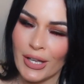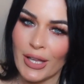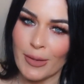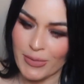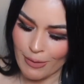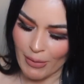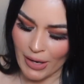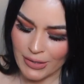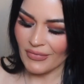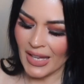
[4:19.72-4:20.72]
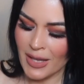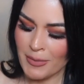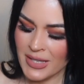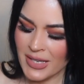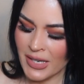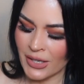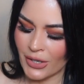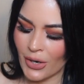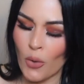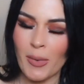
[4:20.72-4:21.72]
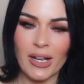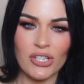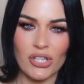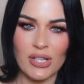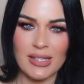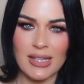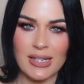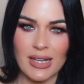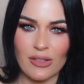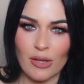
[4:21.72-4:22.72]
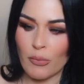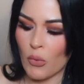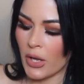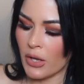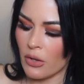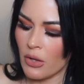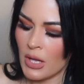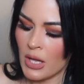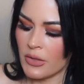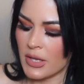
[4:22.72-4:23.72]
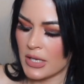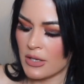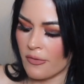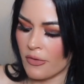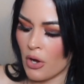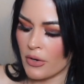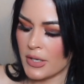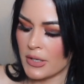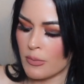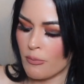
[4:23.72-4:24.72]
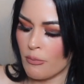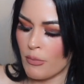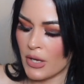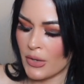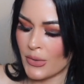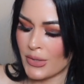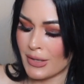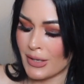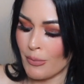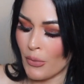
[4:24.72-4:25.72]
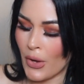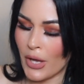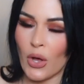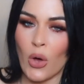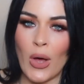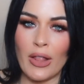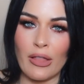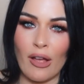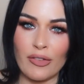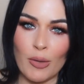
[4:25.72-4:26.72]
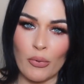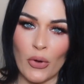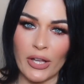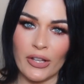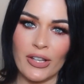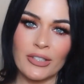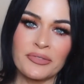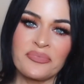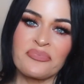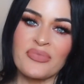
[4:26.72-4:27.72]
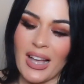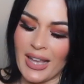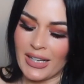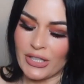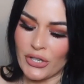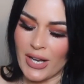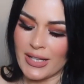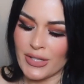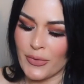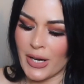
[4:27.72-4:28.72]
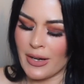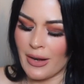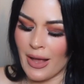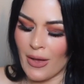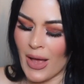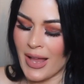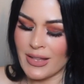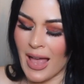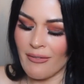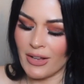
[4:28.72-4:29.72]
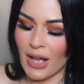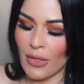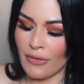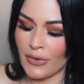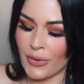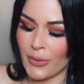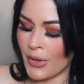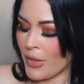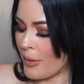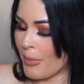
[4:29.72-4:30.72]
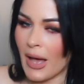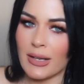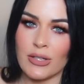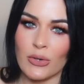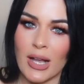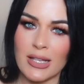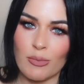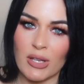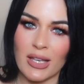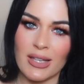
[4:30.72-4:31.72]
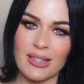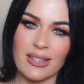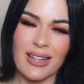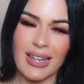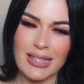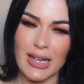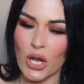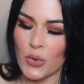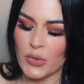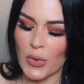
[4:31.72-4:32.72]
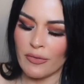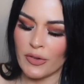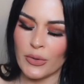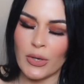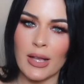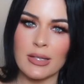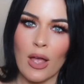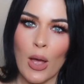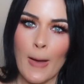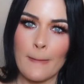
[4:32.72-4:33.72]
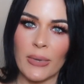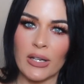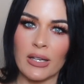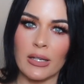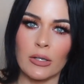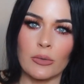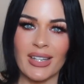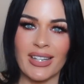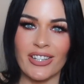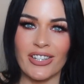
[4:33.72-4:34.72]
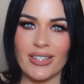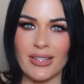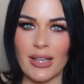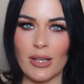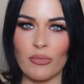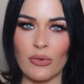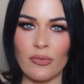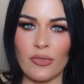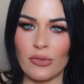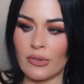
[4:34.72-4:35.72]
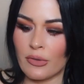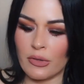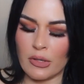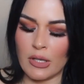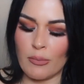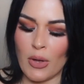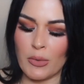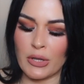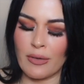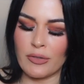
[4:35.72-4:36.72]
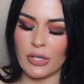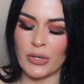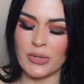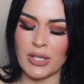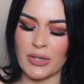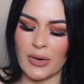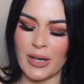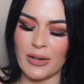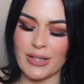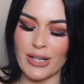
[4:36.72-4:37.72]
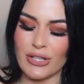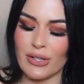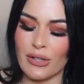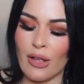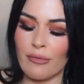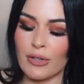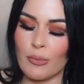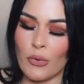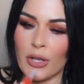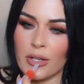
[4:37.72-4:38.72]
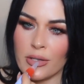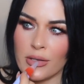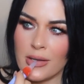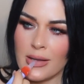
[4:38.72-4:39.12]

Ipsy box. Let me see here. Oh my gosh, so they sent a lip oil. This is Florence Mills lip oil. Oh, I love lip oil. I gotta try this right now. I haven't gone through the box, you guys, because like I said, I always wait for you guys. But here is a beautiful lip. I would love to use this right now because I just love lip oils.